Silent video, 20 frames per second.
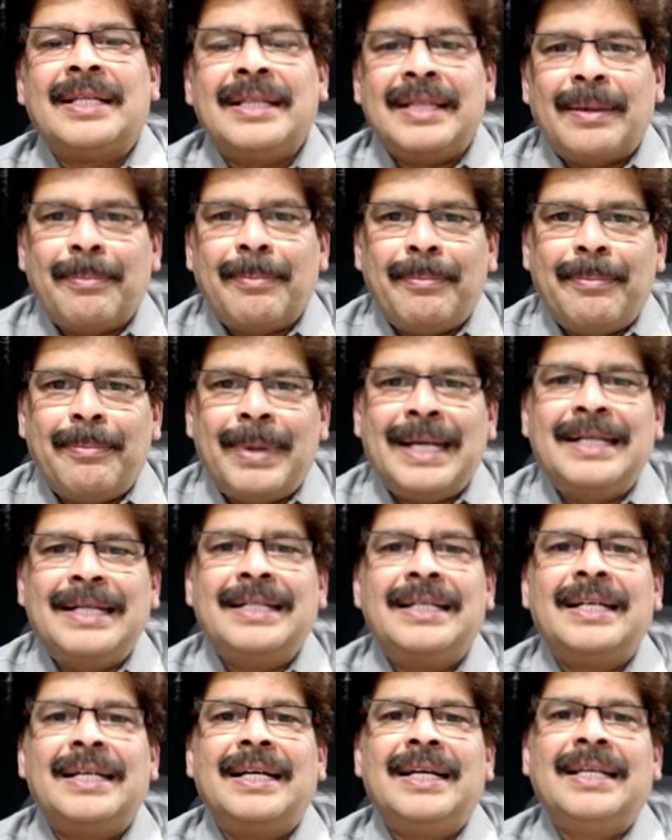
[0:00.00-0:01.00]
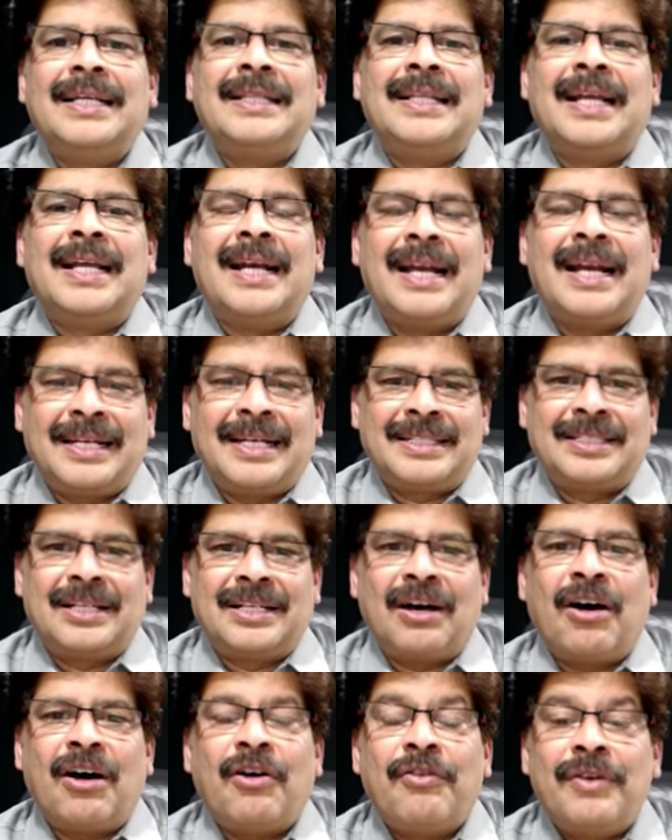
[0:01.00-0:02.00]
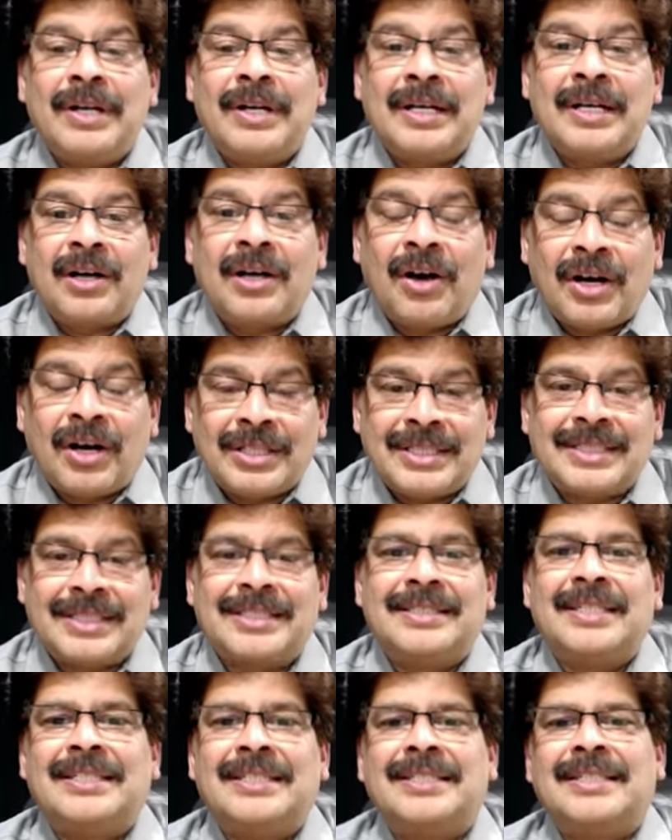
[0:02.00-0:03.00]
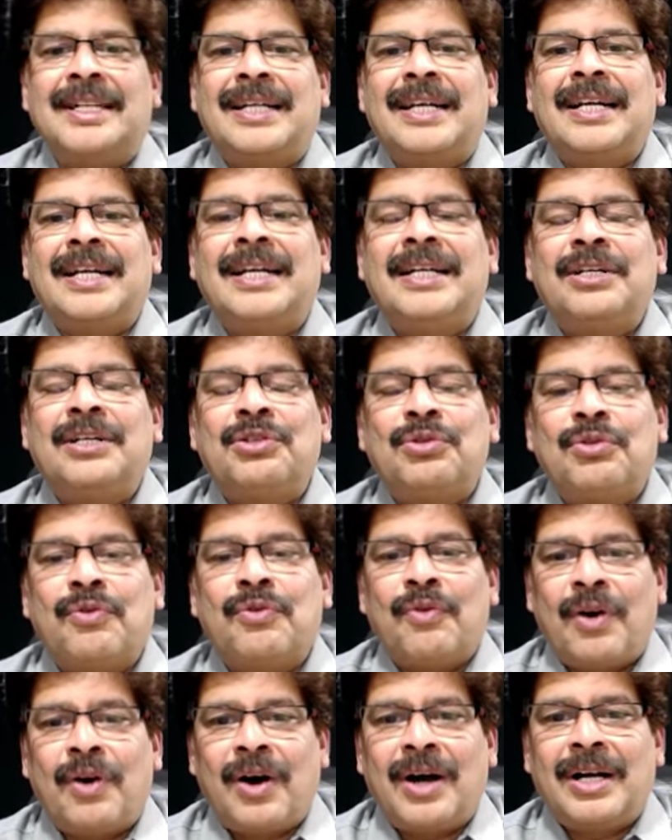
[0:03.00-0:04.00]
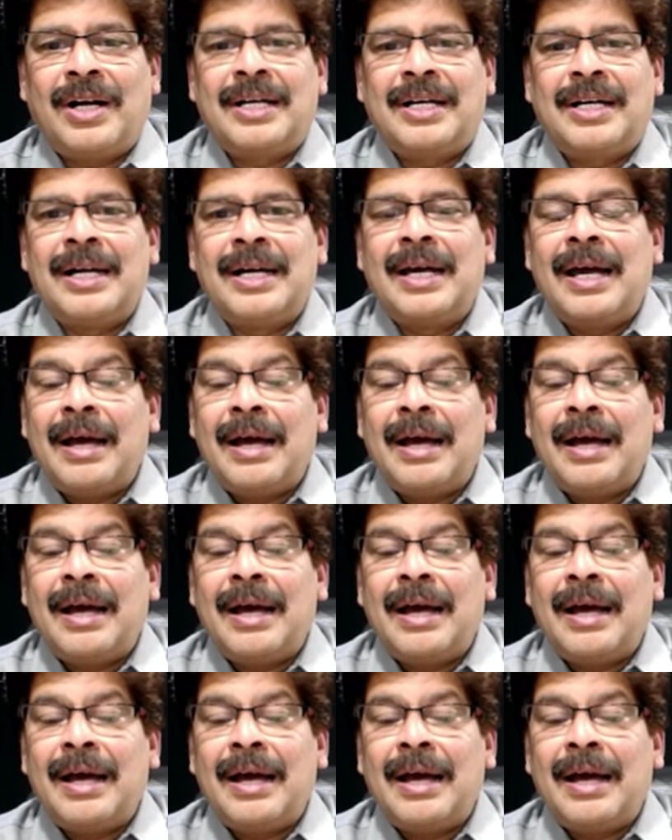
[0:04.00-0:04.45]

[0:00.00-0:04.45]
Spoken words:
The bend in the legs often causes the child to walk